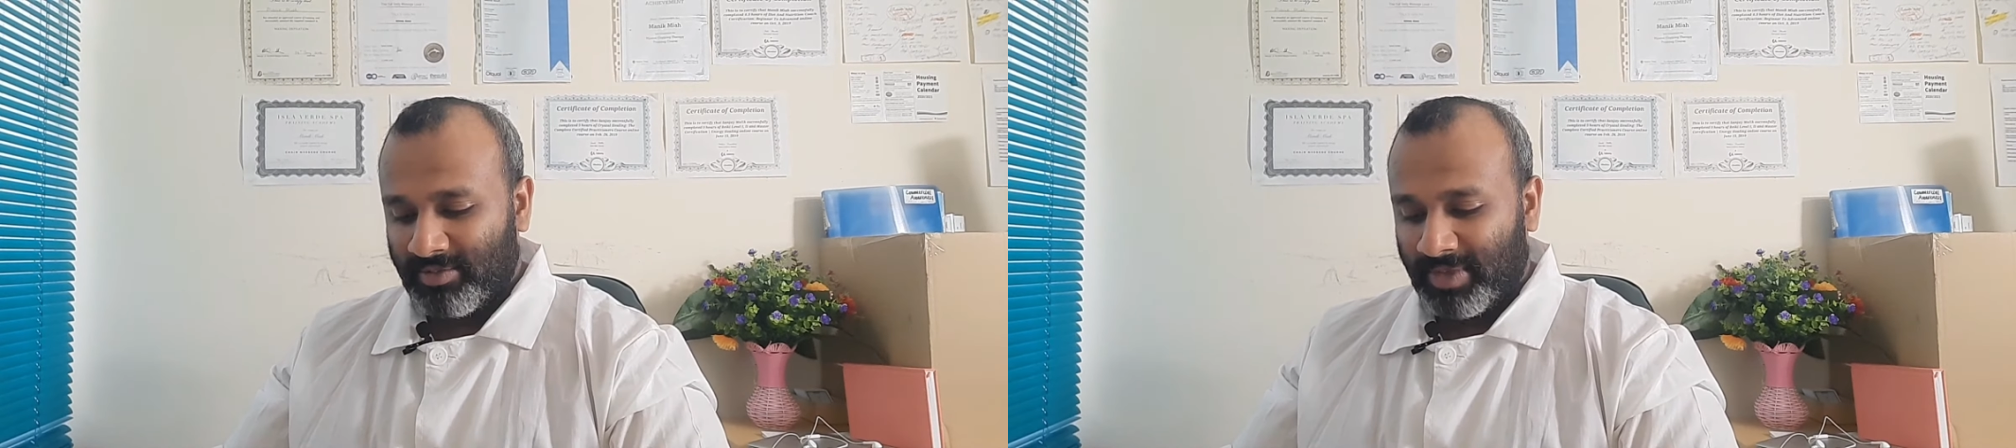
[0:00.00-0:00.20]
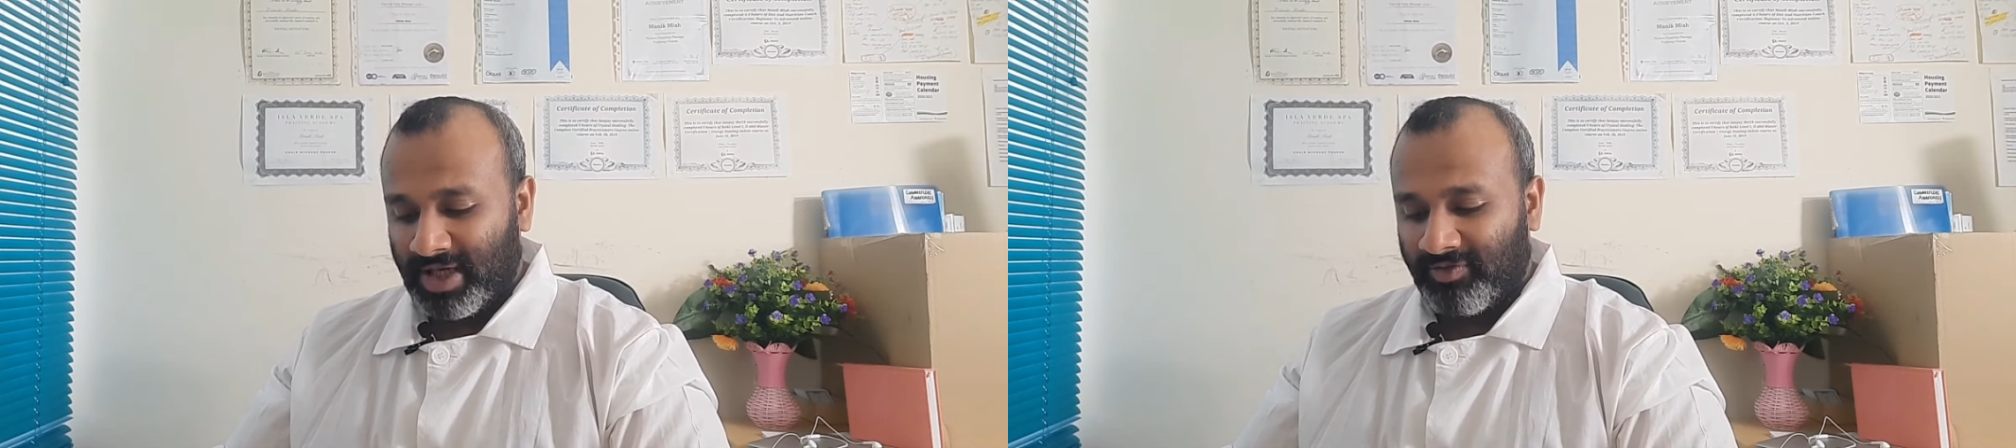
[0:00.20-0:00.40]

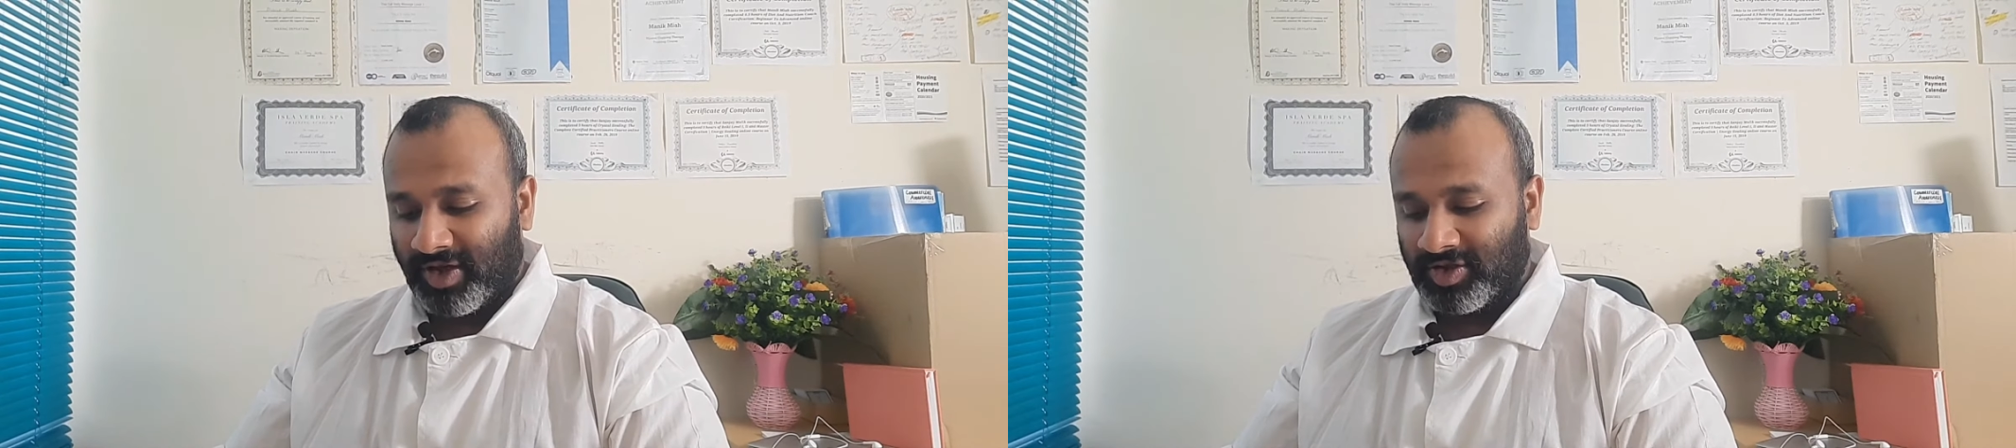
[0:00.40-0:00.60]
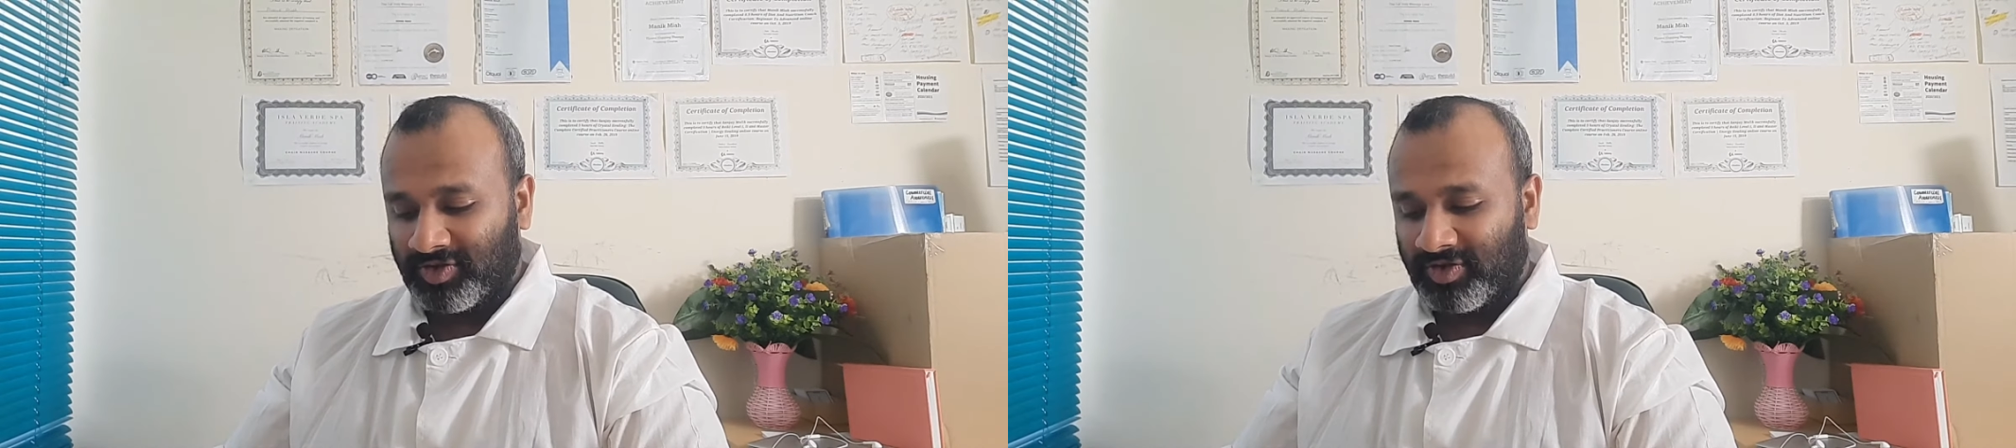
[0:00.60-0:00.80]
Main
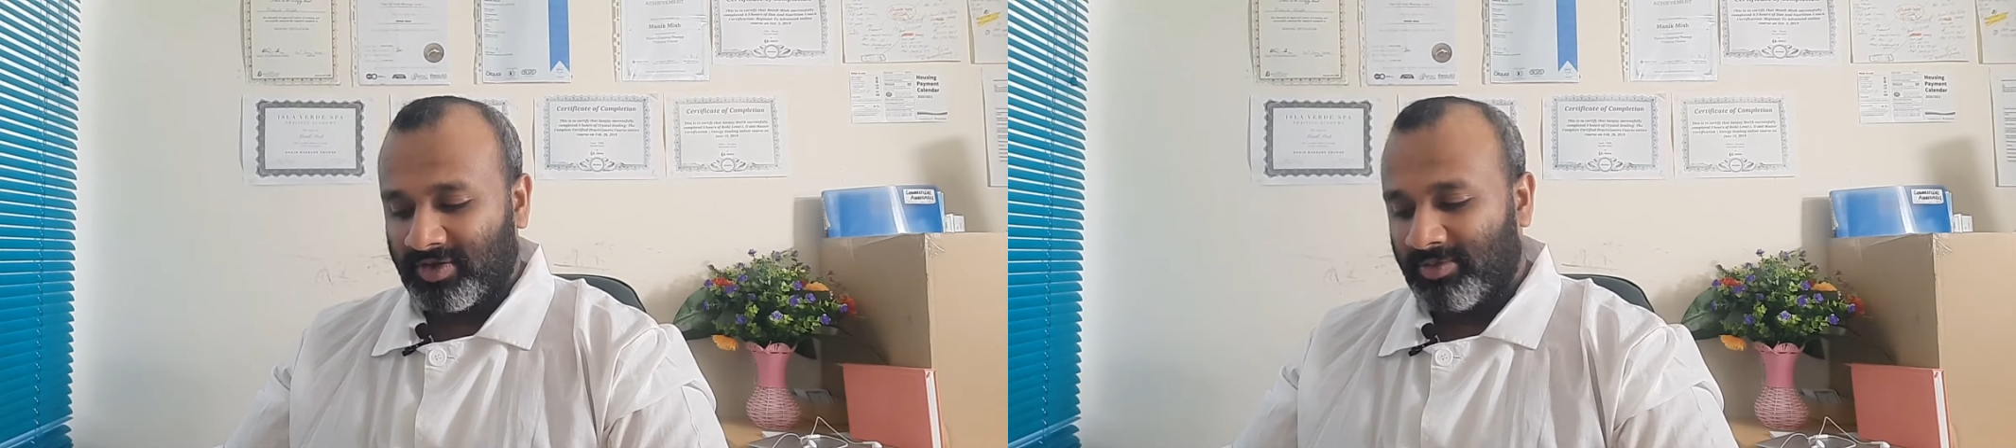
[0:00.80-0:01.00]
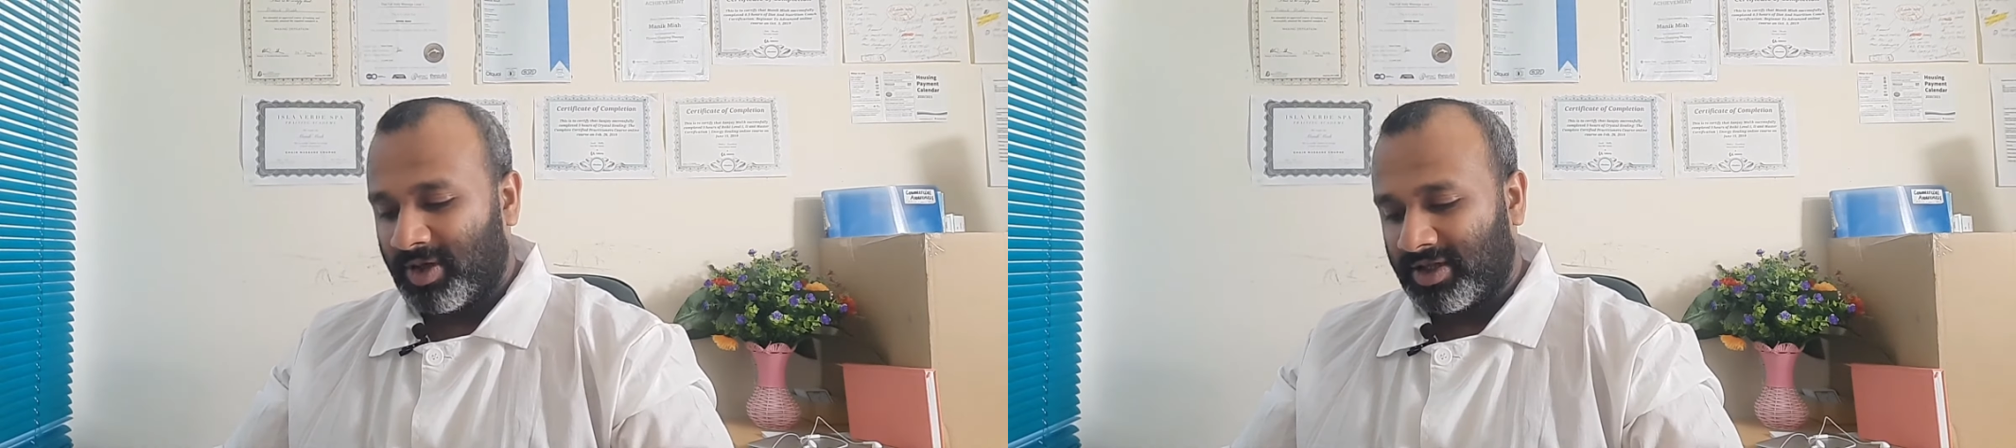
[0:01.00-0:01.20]
functions of
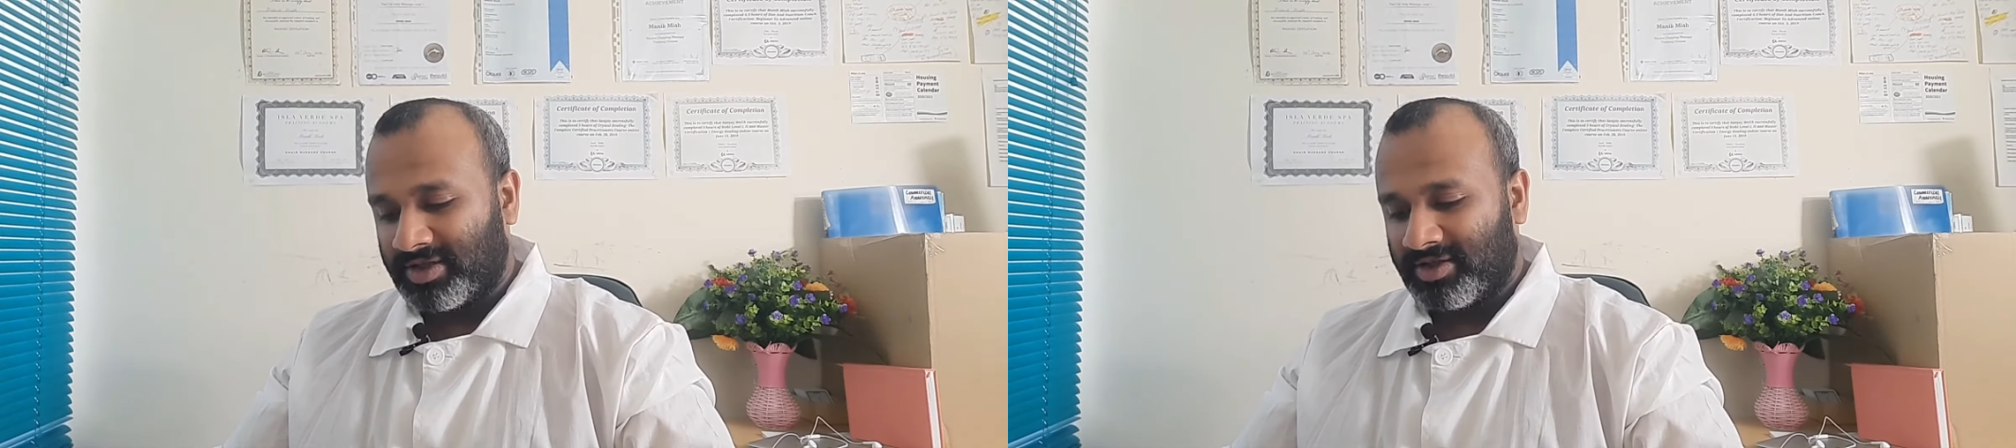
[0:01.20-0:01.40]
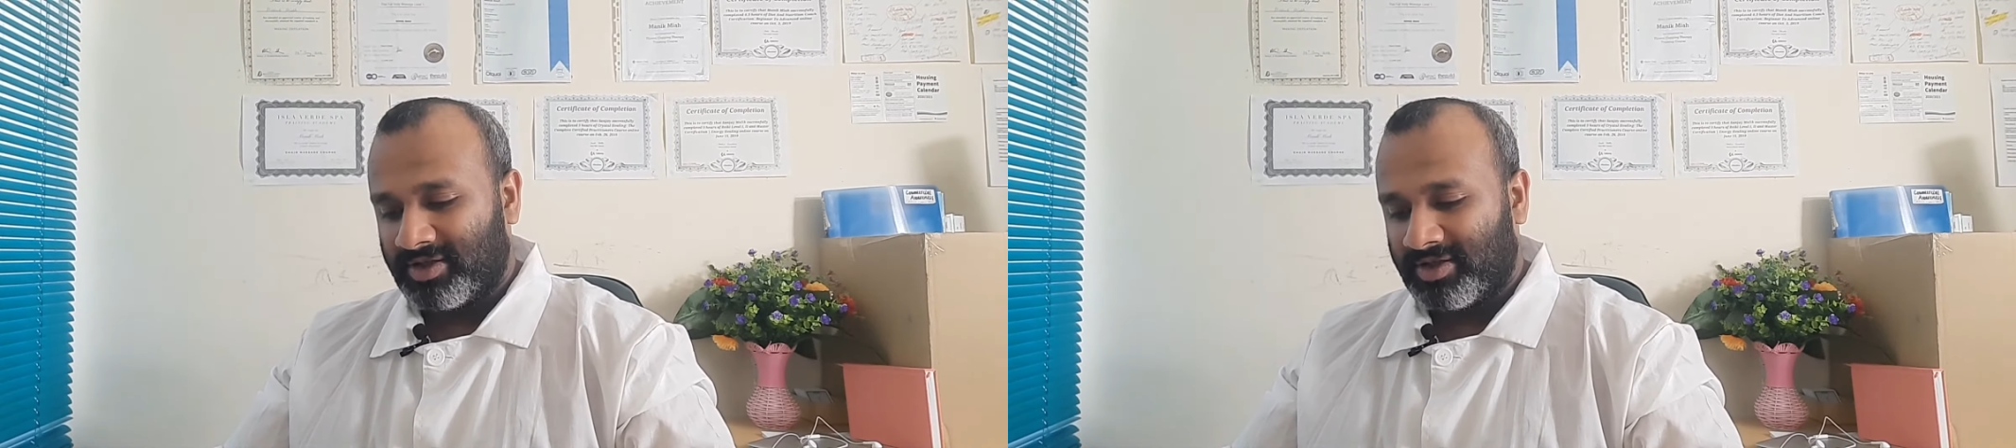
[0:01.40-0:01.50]
the blood.